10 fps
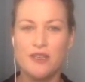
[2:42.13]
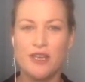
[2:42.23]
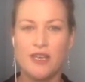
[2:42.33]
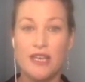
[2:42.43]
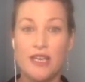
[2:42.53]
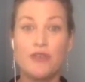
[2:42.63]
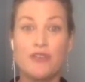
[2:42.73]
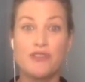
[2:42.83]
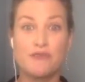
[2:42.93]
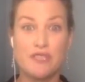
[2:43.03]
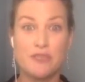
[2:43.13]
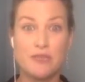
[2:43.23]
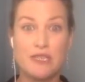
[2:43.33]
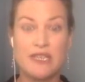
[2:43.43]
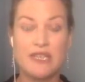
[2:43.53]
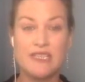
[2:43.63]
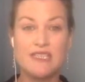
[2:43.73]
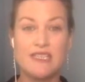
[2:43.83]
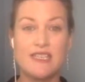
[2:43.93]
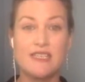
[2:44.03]
uh, increase your visibility, get
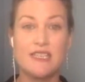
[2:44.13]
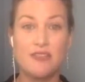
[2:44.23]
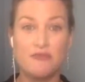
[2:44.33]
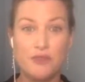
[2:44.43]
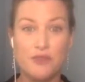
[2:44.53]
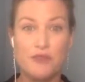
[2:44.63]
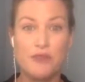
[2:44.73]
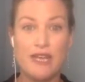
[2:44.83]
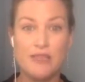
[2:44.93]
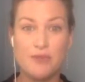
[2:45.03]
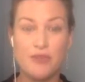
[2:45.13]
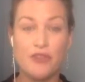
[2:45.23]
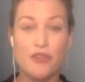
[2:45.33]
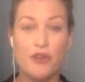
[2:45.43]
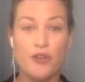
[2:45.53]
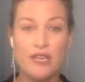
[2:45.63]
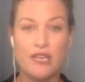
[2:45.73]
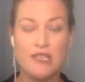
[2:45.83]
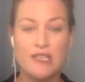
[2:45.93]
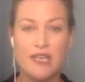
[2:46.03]
seen as an influencer, an expert, an authority.